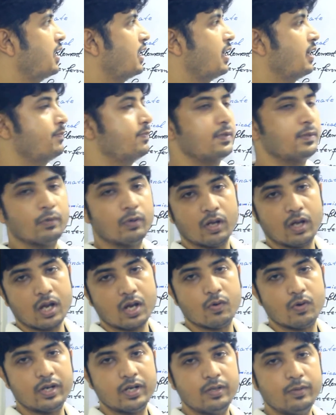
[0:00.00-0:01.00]
adaptive or
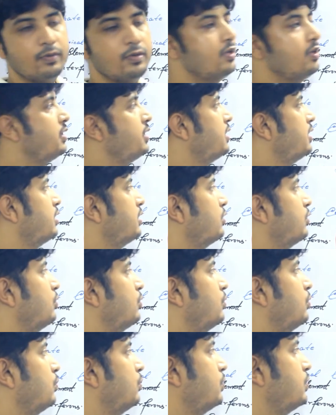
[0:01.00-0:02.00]
acquired immunity
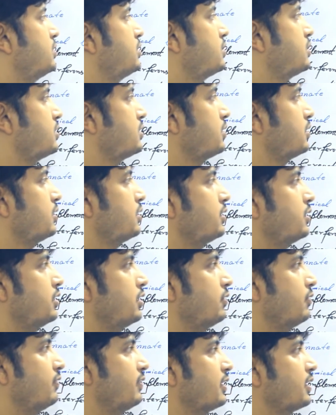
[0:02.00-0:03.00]
which
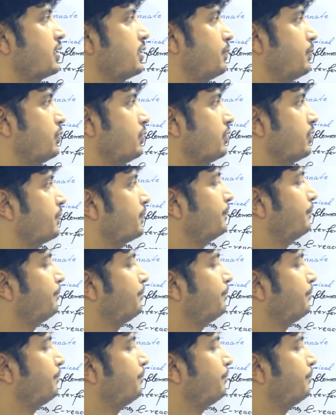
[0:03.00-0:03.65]
they work upon.